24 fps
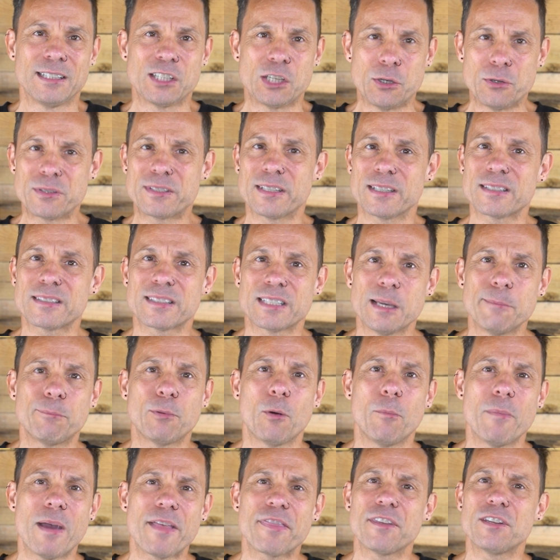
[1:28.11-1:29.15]
Use this
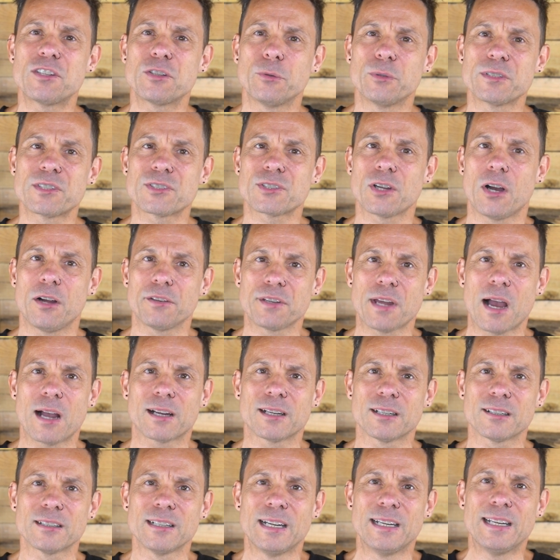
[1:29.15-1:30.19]
simple method to install
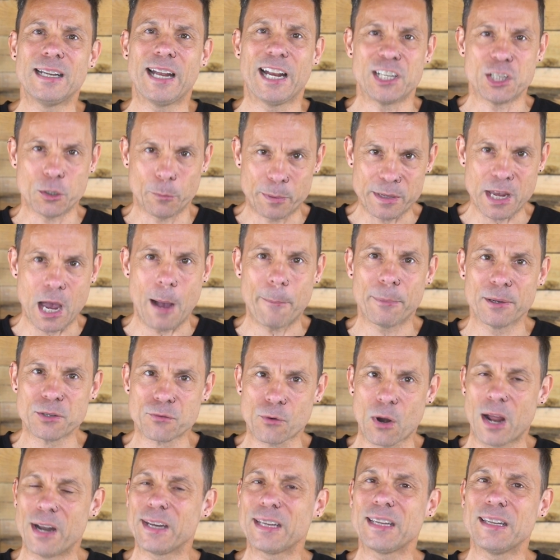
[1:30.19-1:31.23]
Docker and you'll be up
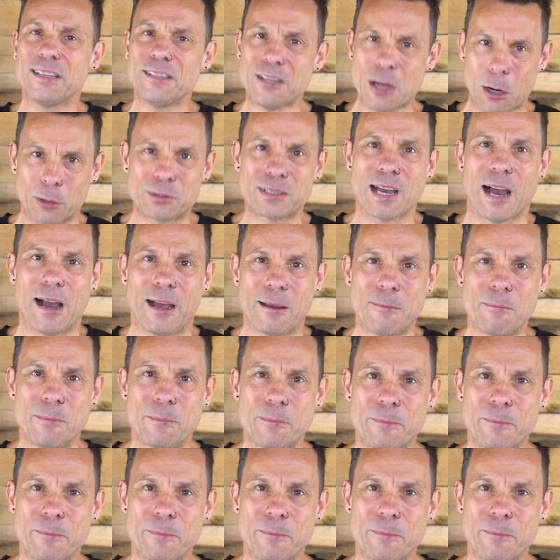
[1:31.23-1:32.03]
and running in no time.